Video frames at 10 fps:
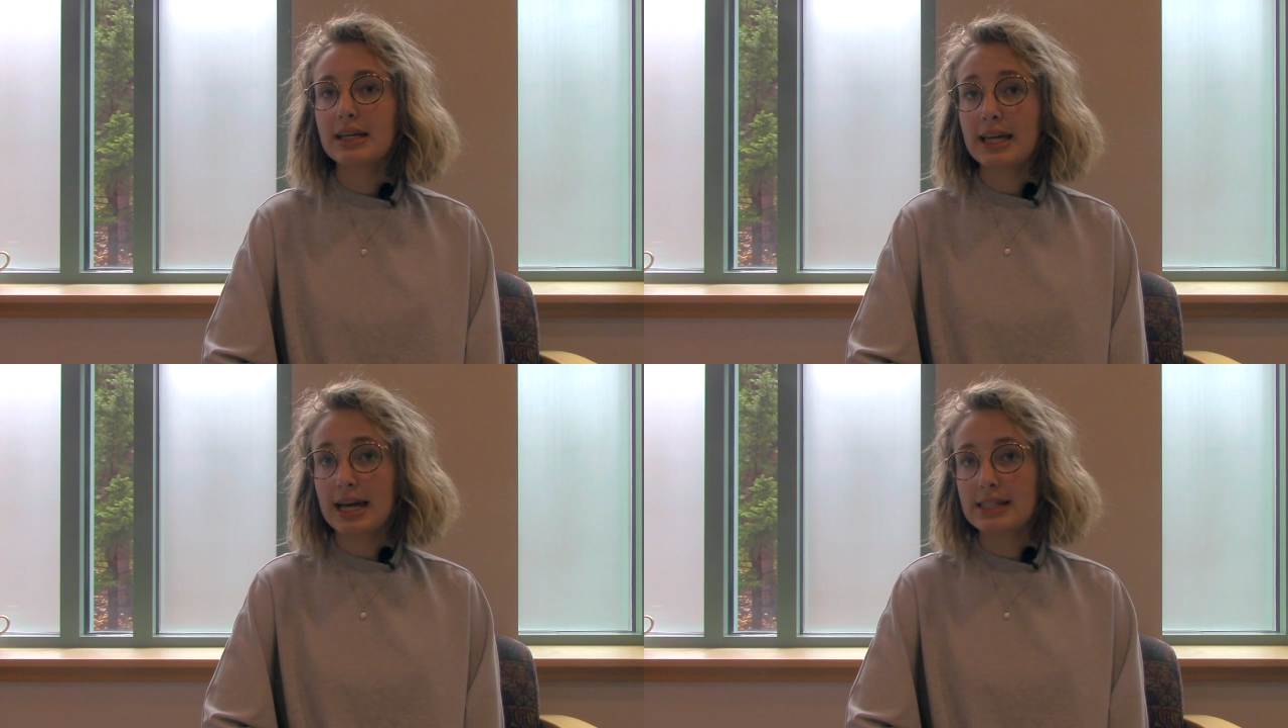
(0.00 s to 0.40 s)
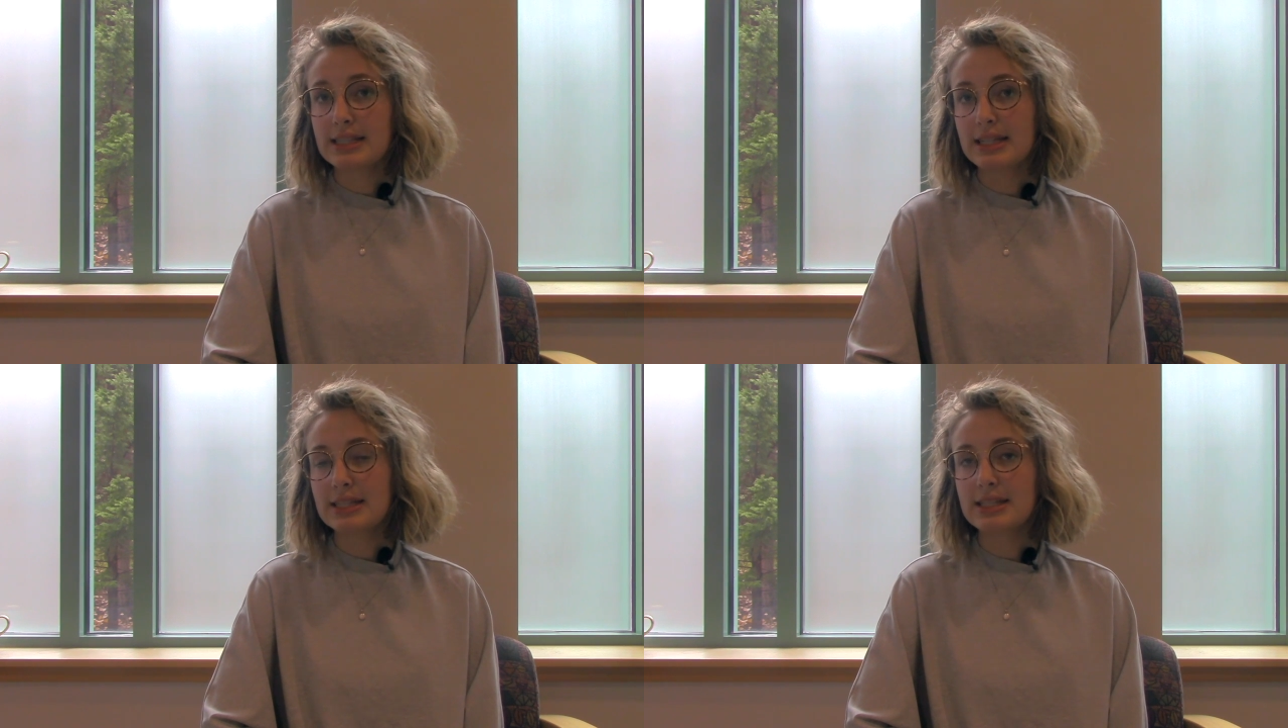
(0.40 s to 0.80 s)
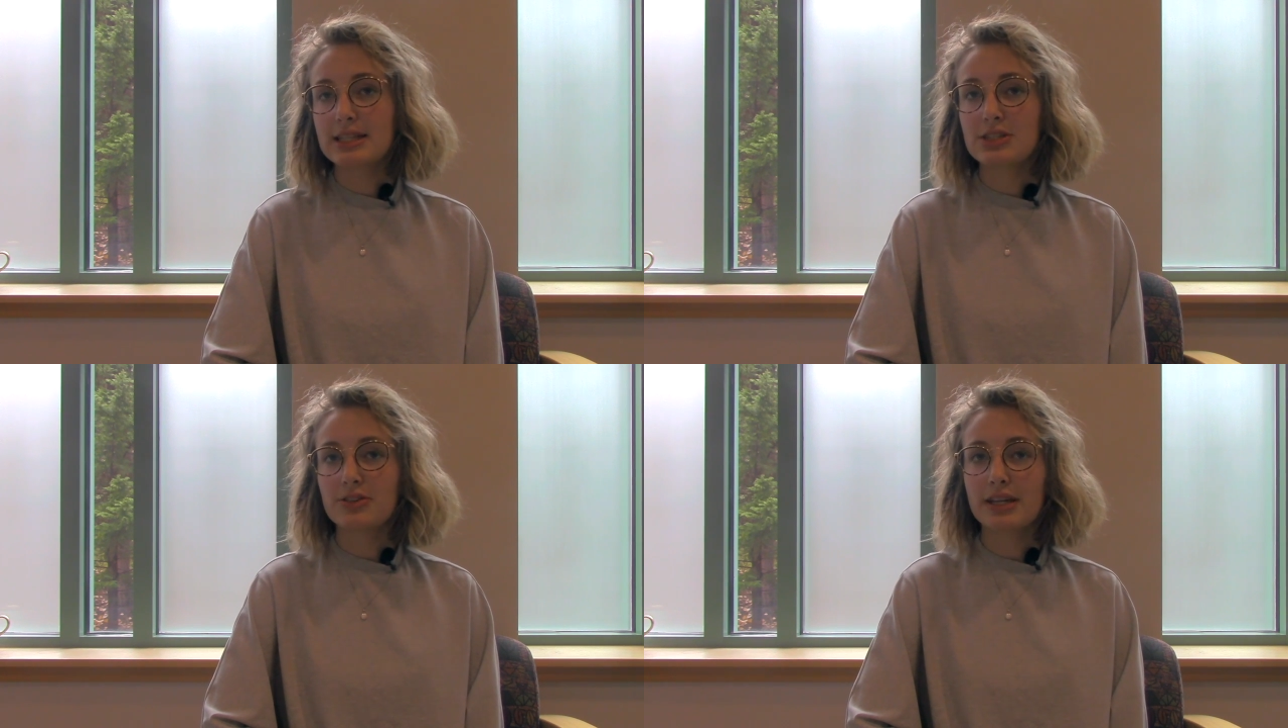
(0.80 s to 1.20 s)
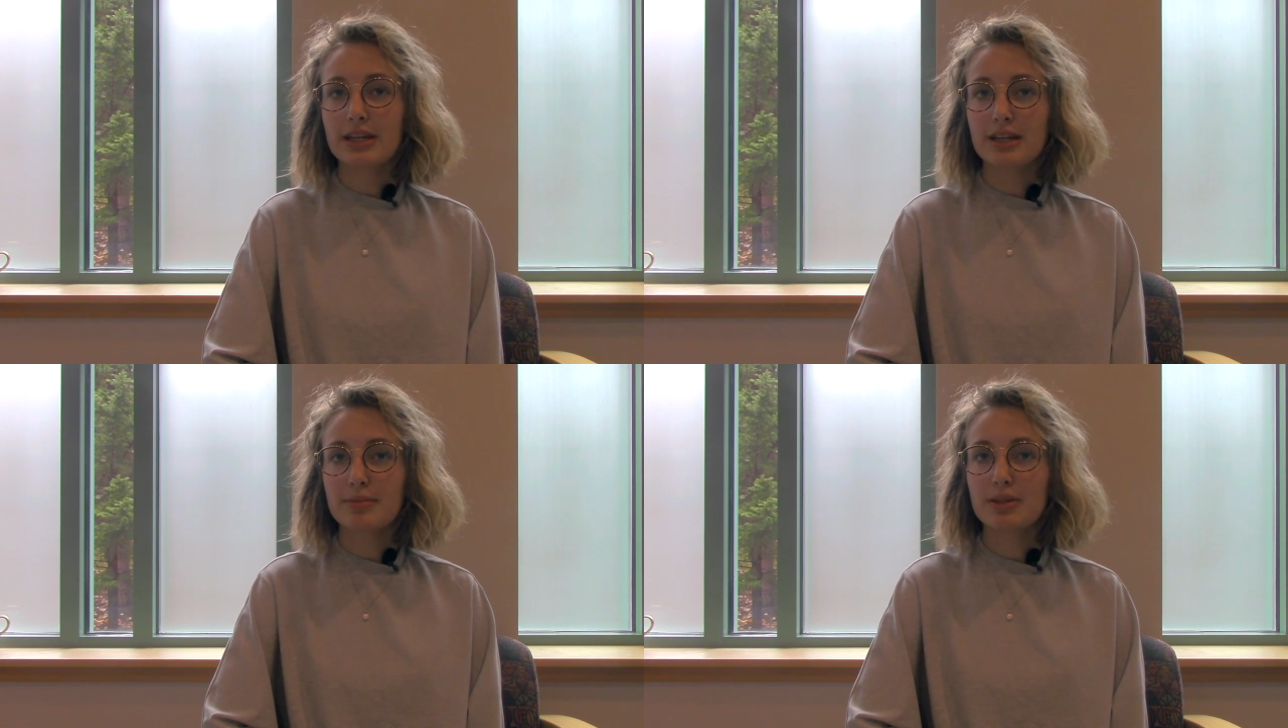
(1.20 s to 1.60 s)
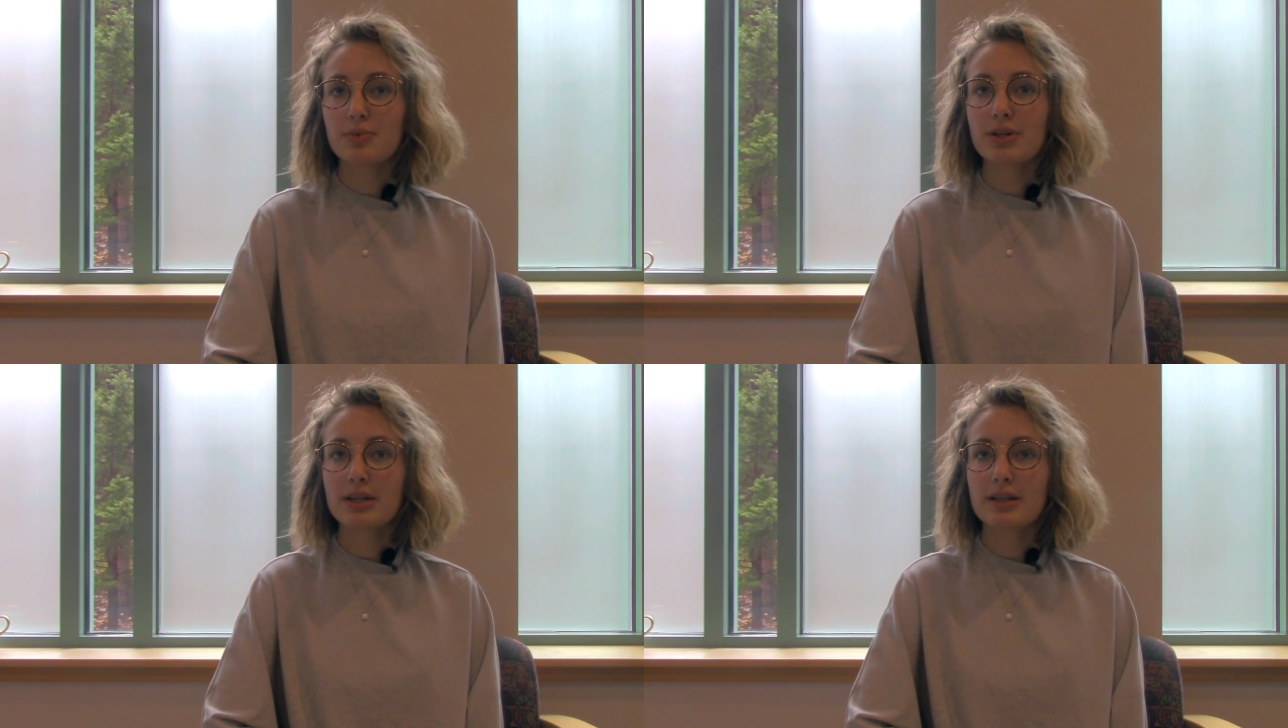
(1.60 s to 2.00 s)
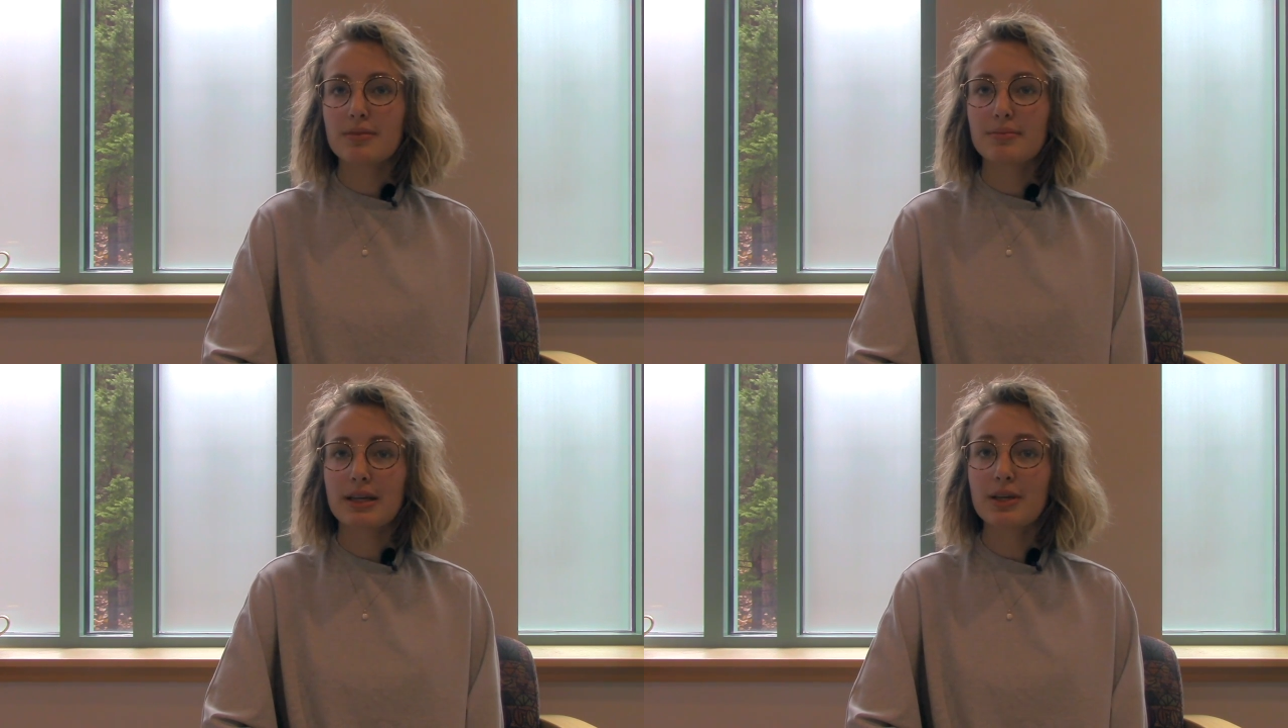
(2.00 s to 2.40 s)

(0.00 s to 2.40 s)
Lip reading: Yes, it is an issue here, but